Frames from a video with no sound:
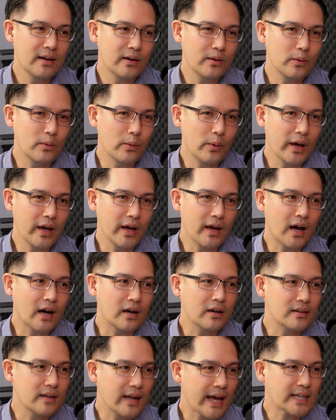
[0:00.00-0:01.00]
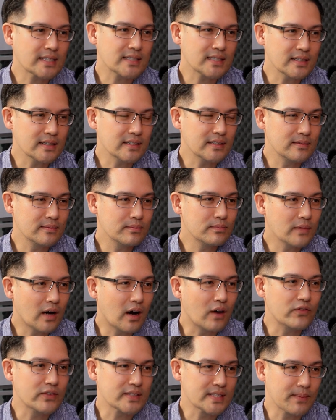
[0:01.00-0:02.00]
where I could actually
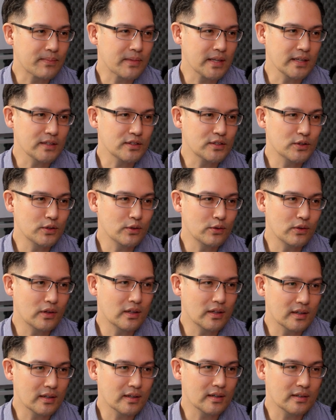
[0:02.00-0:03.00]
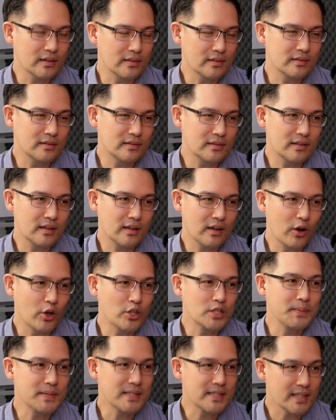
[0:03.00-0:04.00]
offer something to the Ho
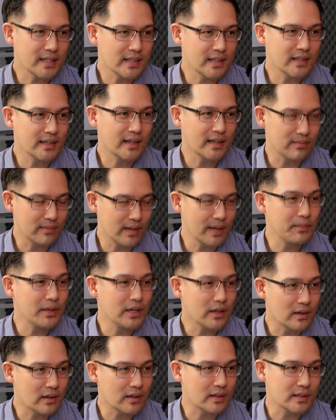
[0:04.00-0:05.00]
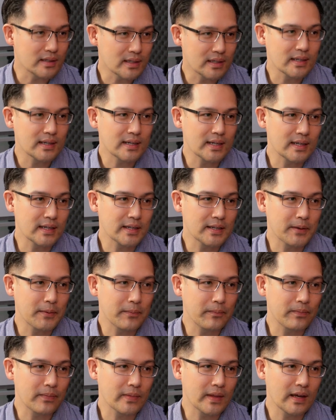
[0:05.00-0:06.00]
Chi Minh City and beyond,
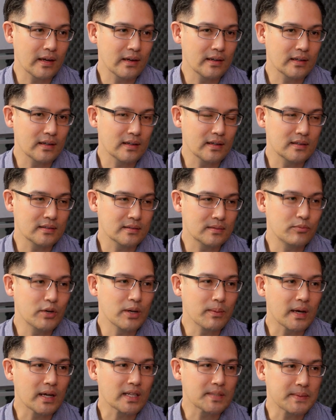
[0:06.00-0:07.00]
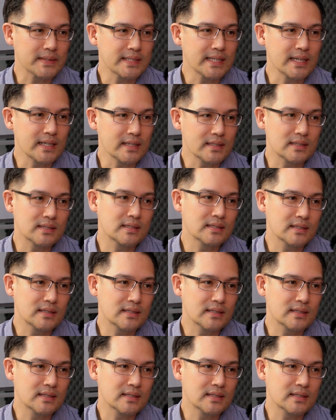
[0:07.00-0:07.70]
and bring my expertise